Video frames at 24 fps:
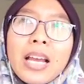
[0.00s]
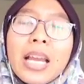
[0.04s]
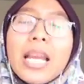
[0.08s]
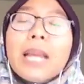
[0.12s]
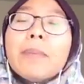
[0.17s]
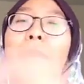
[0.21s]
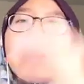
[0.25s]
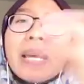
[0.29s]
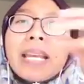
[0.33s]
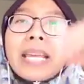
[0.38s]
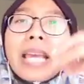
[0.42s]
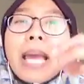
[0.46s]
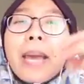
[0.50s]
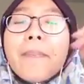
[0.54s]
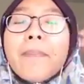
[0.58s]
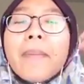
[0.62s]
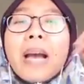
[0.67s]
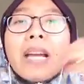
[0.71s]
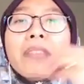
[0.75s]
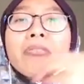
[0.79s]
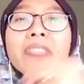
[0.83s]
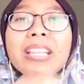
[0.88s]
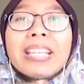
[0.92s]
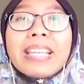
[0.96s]
It became
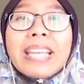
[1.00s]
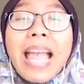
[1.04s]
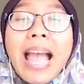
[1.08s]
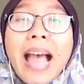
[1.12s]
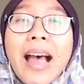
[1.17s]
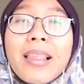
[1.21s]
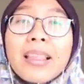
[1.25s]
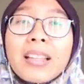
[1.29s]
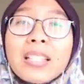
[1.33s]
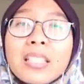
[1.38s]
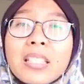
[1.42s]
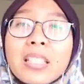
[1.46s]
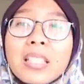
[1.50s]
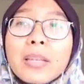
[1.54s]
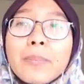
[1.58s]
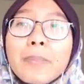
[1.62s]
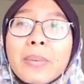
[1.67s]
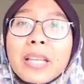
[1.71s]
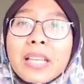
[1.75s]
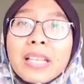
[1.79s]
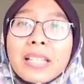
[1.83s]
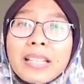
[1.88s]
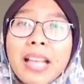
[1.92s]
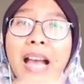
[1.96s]
my reality
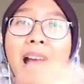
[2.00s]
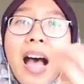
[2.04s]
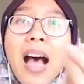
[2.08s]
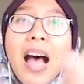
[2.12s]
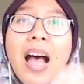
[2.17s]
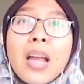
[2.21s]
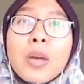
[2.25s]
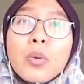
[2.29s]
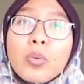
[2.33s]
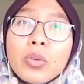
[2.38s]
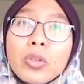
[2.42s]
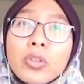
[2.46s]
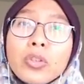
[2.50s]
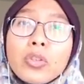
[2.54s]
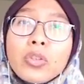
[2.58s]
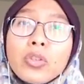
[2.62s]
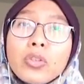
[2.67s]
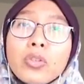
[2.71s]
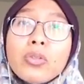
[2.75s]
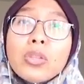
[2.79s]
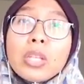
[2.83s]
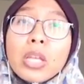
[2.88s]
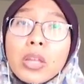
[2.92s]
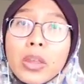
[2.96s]
because I was
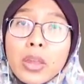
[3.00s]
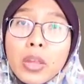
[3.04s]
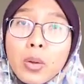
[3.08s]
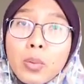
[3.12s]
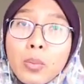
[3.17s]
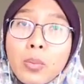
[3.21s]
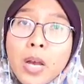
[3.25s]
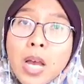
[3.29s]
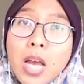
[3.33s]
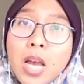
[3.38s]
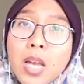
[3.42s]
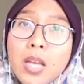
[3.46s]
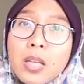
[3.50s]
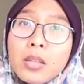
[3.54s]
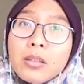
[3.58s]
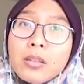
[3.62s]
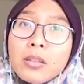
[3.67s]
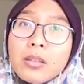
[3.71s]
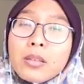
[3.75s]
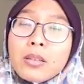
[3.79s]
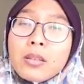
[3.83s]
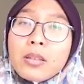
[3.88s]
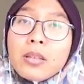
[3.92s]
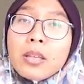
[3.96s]
using the
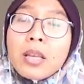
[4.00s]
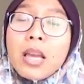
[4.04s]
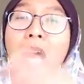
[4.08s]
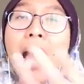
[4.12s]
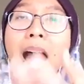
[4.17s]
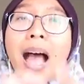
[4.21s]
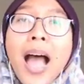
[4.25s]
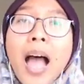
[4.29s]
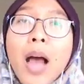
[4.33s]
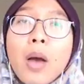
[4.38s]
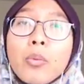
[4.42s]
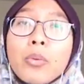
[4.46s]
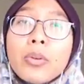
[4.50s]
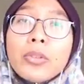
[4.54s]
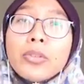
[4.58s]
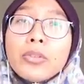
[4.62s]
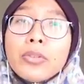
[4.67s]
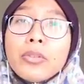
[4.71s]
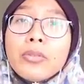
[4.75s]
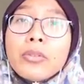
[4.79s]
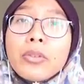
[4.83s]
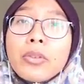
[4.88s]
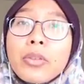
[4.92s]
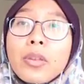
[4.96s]
word. I was
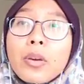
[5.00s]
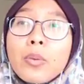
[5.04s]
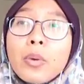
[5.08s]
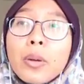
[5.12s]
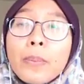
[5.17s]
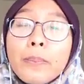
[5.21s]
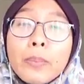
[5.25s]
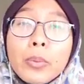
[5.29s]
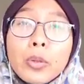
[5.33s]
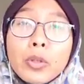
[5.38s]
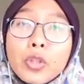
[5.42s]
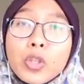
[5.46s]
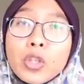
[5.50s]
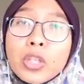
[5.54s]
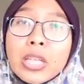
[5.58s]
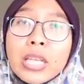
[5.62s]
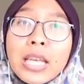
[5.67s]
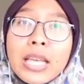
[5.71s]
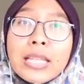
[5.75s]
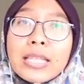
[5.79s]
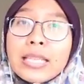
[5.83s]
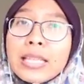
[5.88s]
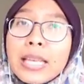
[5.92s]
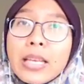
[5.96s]
using the word
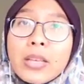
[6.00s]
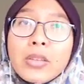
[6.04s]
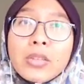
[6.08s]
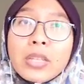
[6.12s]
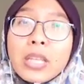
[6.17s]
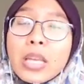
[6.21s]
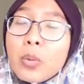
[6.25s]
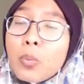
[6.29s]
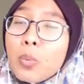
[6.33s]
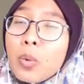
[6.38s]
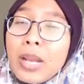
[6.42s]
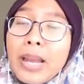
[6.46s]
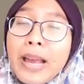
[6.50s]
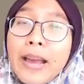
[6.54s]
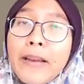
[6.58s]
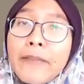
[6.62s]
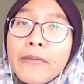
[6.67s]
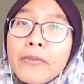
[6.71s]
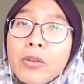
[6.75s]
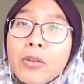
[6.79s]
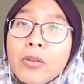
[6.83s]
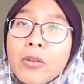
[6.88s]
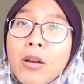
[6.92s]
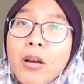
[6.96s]
pushy and salesy and what
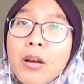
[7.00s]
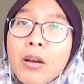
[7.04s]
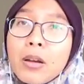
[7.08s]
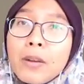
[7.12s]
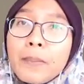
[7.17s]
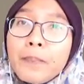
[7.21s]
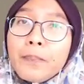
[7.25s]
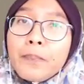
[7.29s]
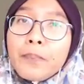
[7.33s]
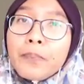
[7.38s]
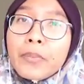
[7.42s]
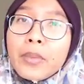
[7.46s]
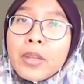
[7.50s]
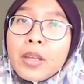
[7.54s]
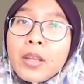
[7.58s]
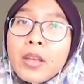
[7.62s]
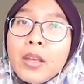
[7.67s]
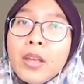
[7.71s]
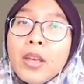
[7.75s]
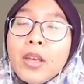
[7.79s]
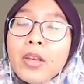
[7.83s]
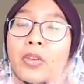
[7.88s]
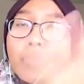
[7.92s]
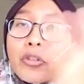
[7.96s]
have you not.
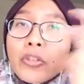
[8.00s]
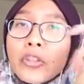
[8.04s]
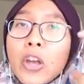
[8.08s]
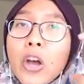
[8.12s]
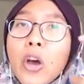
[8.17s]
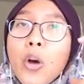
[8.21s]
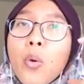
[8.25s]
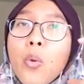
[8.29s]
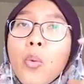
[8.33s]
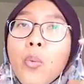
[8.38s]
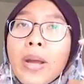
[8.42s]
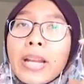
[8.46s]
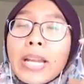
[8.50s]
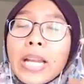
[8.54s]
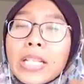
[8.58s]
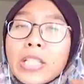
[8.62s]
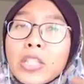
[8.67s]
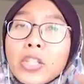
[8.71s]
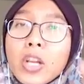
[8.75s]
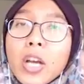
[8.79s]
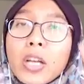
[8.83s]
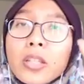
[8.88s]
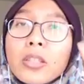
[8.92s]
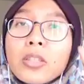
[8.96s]
So when I
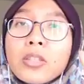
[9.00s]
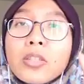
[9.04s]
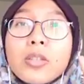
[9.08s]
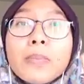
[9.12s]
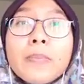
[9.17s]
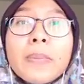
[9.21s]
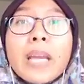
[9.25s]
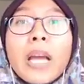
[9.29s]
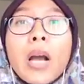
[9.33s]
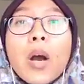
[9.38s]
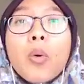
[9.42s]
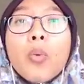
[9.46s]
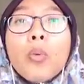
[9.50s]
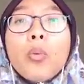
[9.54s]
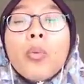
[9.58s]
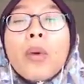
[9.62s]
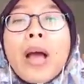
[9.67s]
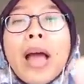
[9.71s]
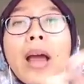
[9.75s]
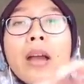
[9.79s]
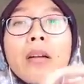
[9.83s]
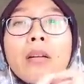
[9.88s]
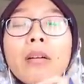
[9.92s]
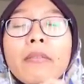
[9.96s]
started to be
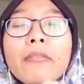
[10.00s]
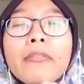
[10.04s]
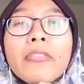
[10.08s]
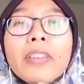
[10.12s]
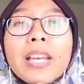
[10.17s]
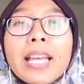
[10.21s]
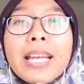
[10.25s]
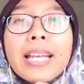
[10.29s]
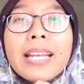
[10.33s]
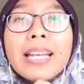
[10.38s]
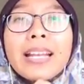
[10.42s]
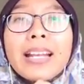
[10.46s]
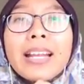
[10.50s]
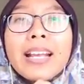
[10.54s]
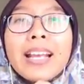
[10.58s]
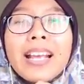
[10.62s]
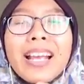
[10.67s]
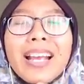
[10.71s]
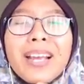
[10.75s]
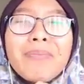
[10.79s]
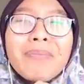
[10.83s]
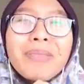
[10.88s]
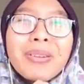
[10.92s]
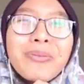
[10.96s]
aware of it
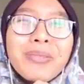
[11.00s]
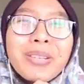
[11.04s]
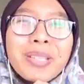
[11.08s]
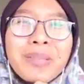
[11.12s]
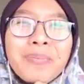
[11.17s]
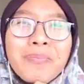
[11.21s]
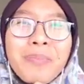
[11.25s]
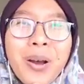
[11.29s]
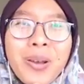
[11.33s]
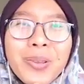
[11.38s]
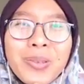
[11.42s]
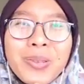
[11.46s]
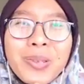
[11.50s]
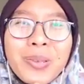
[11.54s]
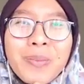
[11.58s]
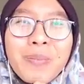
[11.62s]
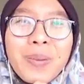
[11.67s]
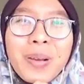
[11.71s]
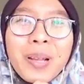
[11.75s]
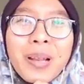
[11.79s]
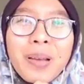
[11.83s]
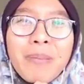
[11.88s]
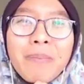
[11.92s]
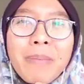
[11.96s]
and be
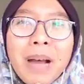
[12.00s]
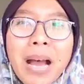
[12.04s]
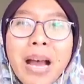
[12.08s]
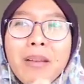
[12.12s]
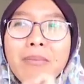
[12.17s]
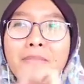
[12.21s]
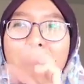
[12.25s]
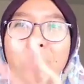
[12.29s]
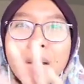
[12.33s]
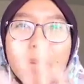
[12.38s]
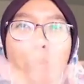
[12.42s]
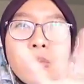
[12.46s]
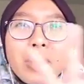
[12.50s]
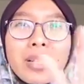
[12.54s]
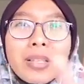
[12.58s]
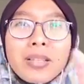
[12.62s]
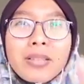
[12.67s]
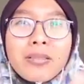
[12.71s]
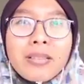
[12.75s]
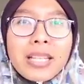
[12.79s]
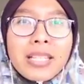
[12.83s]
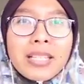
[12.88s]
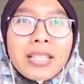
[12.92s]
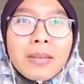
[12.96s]
responsible about my words
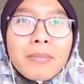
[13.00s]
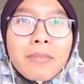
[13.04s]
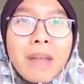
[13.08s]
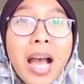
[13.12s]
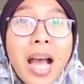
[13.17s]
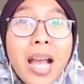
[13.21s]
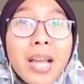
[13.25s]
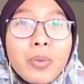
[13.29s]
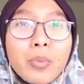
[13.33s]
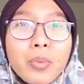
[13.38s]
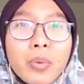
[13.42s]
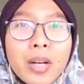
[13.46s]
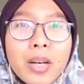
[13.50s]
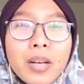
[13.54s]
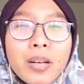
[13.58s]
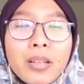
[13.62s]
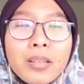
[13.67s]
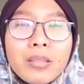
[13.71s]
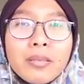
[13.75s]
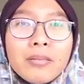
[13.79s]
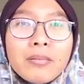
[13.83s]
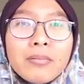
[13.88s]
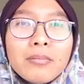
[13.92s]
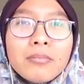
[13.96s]
creating my
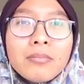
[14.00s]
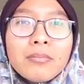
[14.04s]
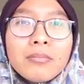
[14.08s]
world,